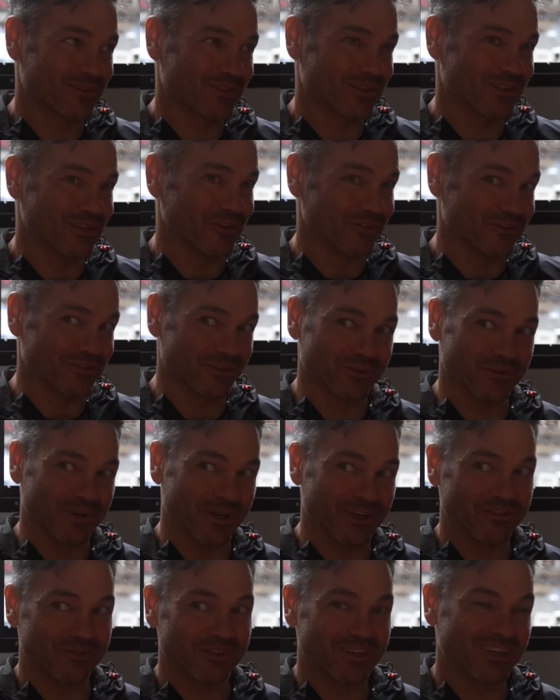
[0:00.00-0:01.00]
closer to
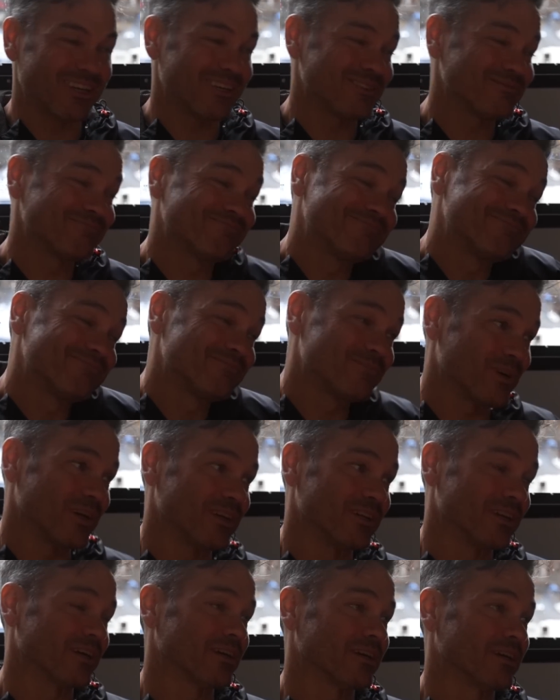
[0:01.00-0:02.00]
race day,
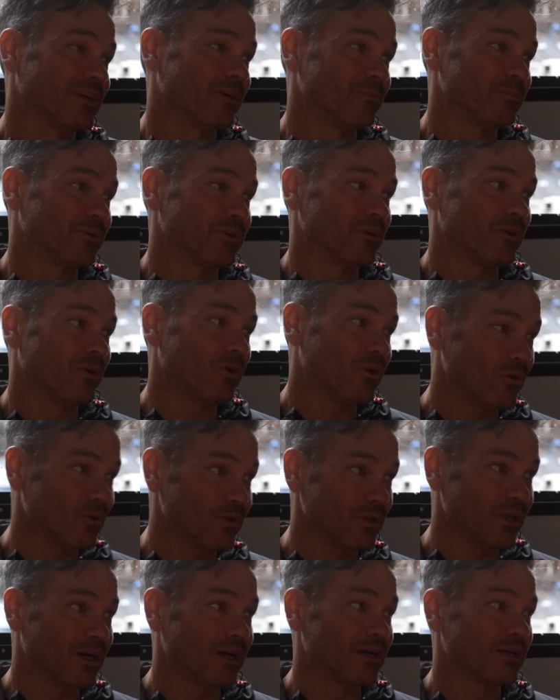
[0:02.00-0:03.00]
probably not going to help you a
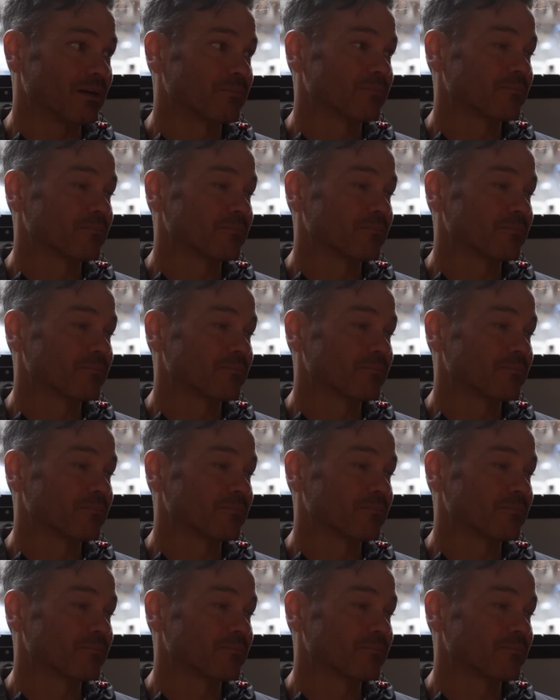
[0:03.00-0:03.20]
whole lot.